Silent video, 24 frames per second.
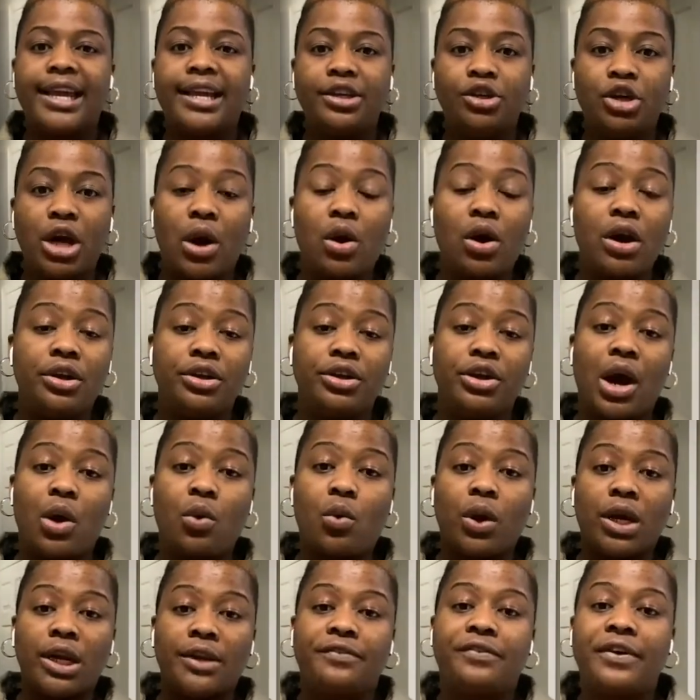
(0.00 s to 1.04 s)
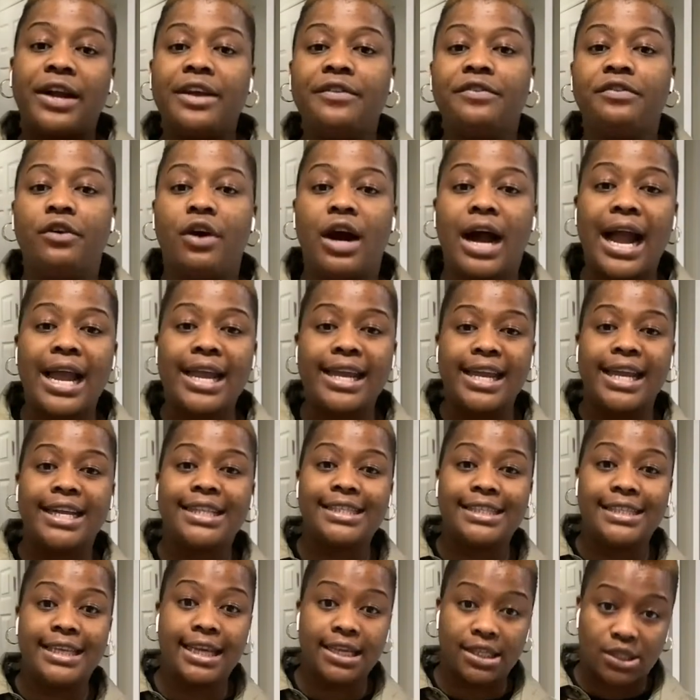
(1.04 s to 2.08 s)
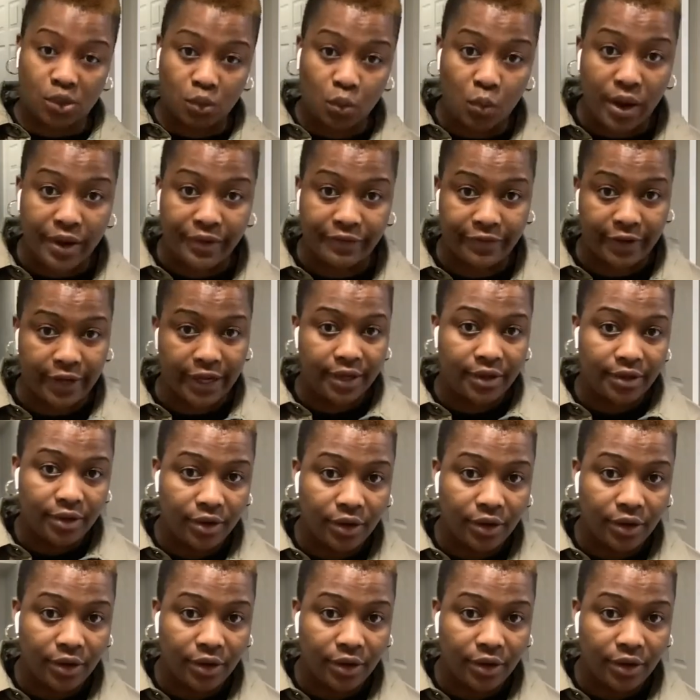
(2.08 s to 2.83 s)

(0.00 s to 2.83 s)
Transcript: you're qualified for IETS waiver.